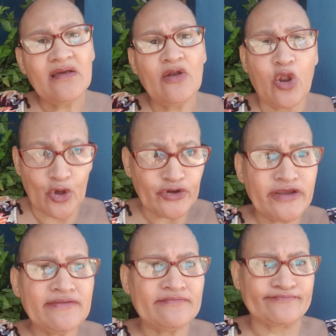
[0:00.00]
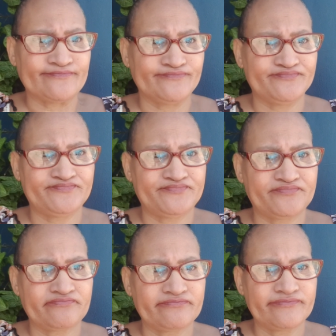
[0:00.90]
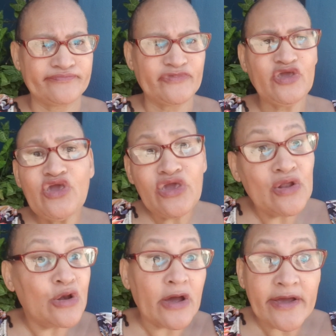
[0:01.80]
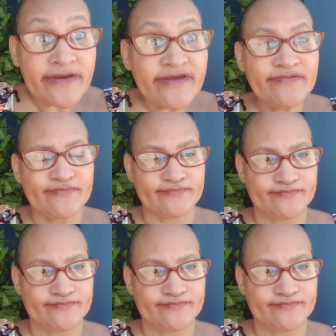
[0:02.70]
learning, e-learning.